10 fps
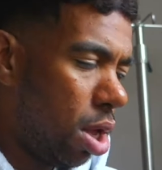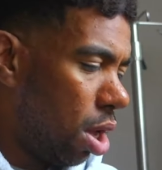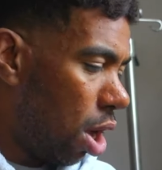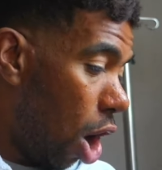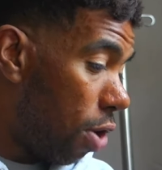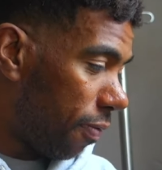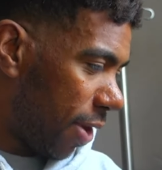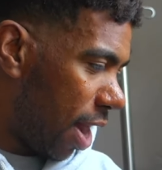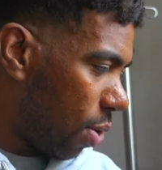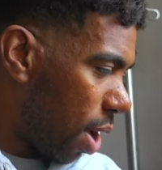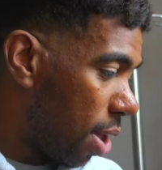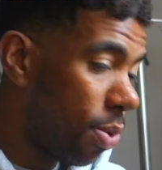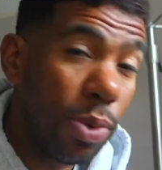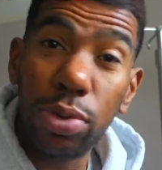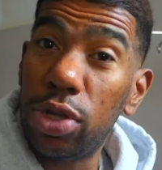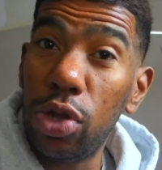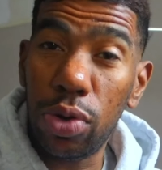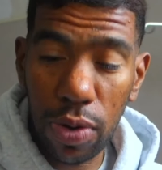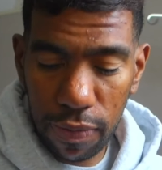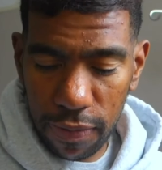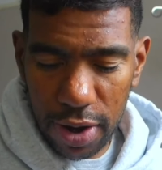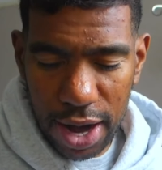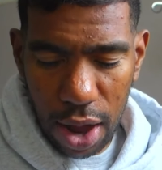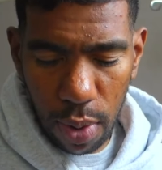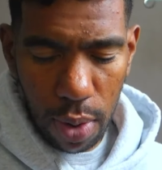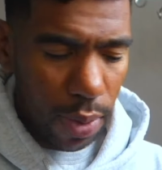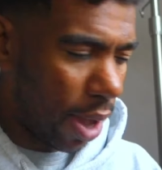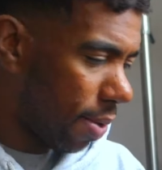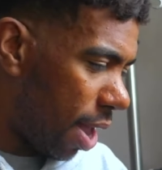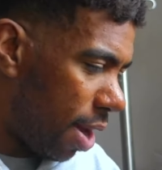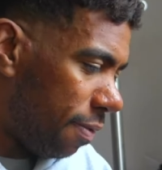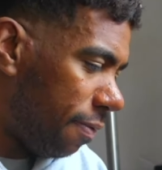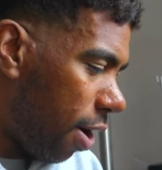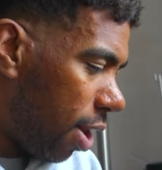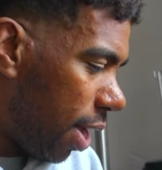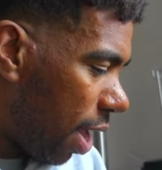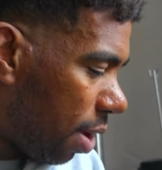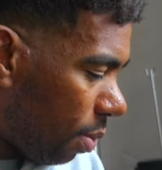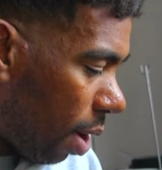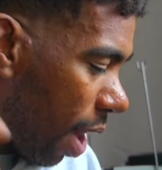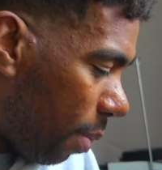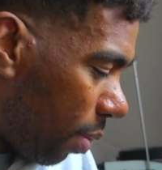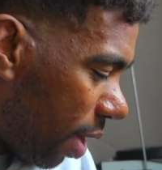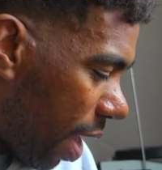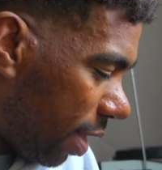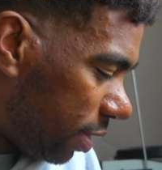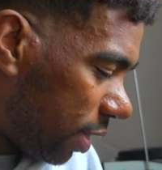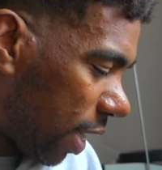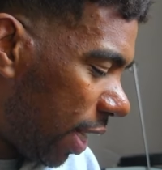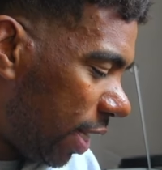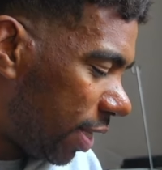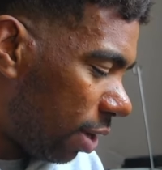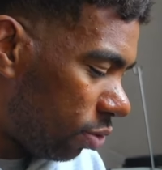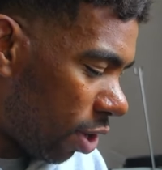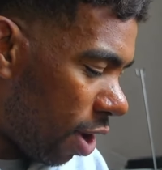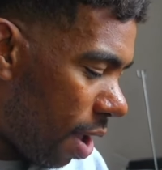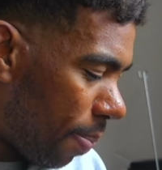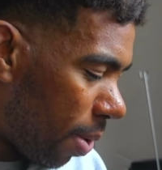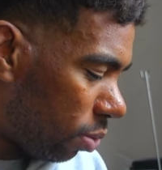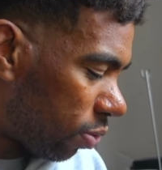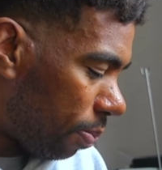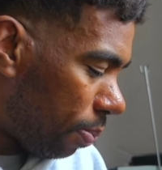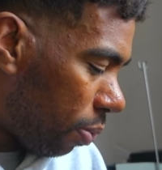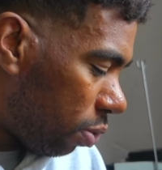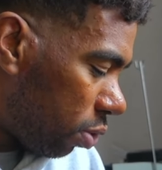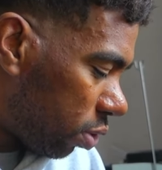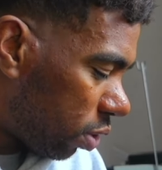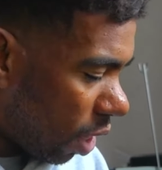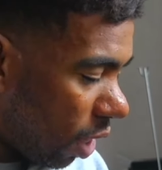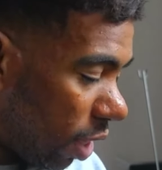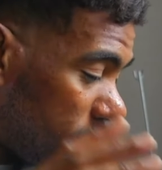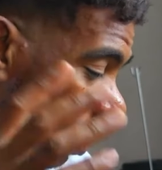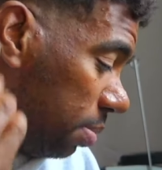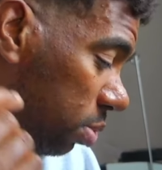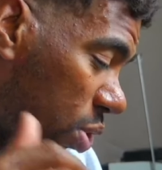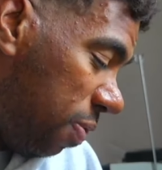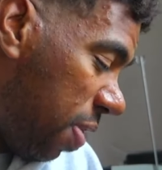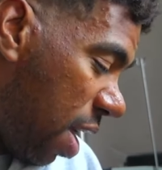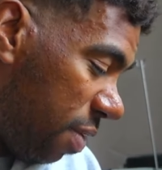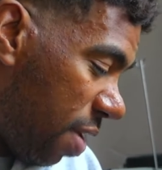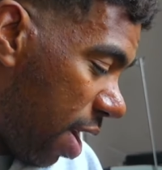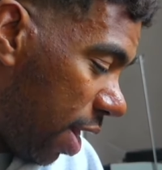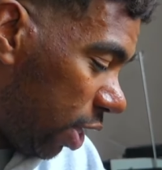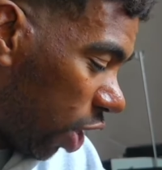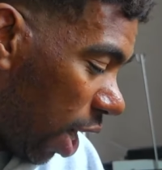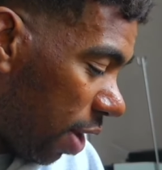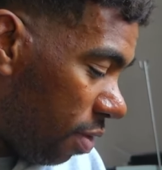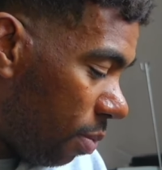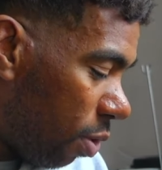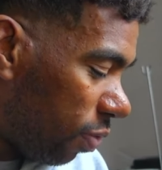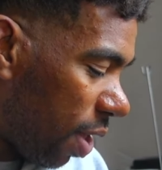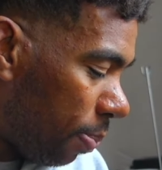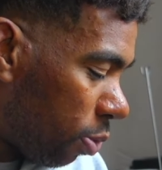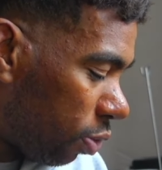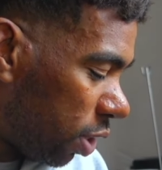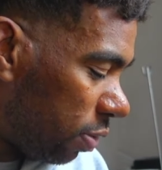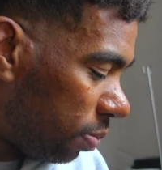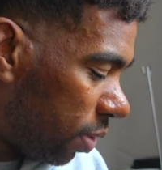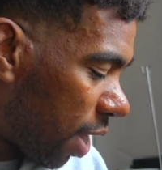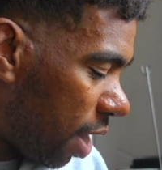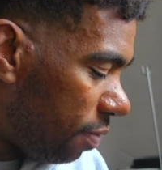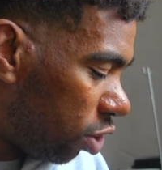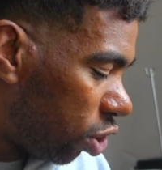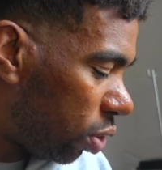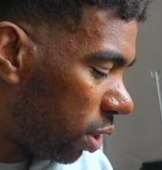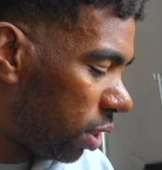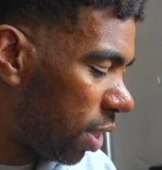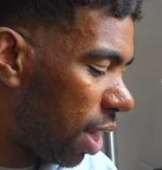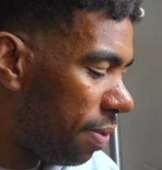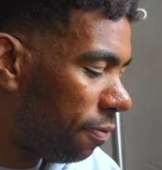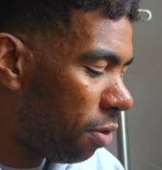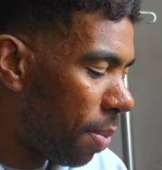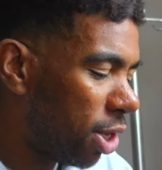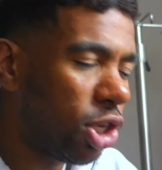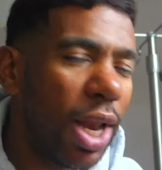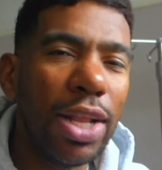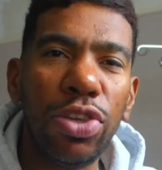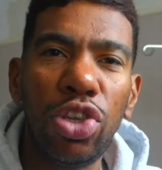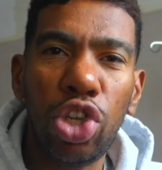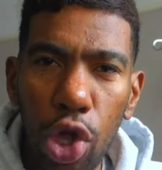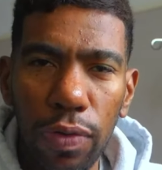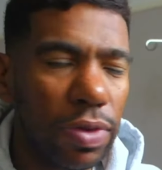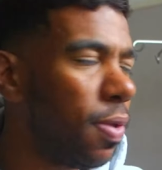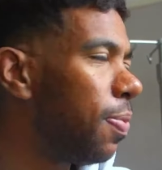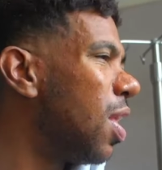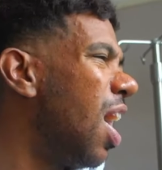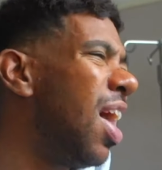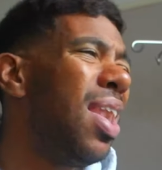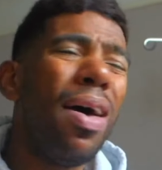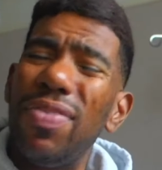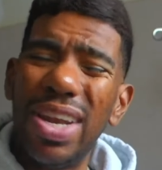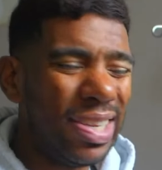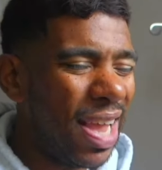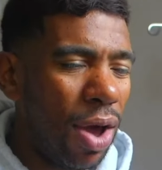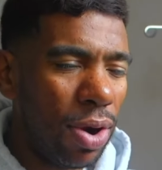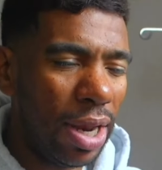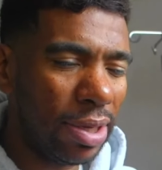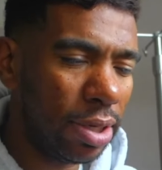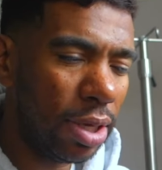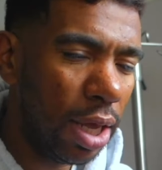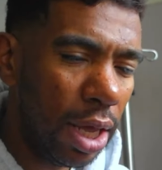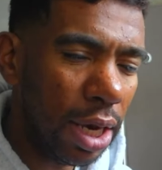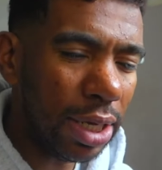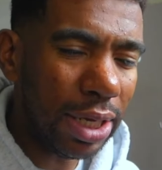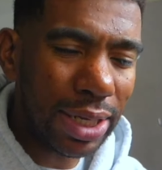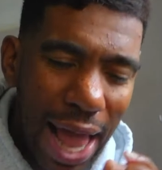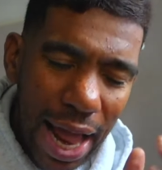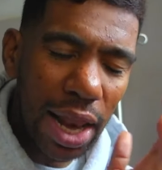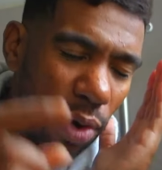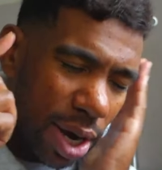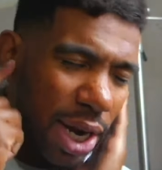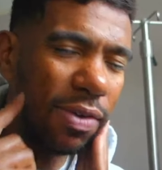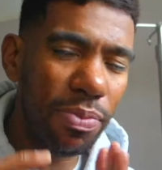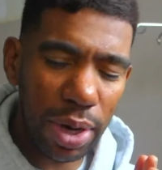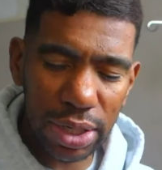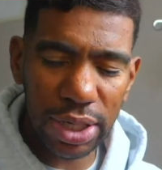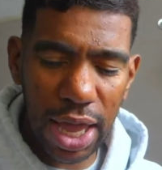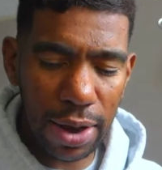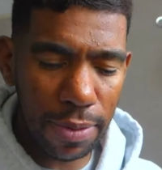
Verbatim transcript: Hopefully, anyway, we will soon find out, won't we? And then finally, well, that one there says it cleans out dirt and builds from pores. Same sort of thing, really. Gently removes impurities from skin, reduces skin inflammation, and soothes. I'm loving the sound of this. This is exactly what I need for my skin.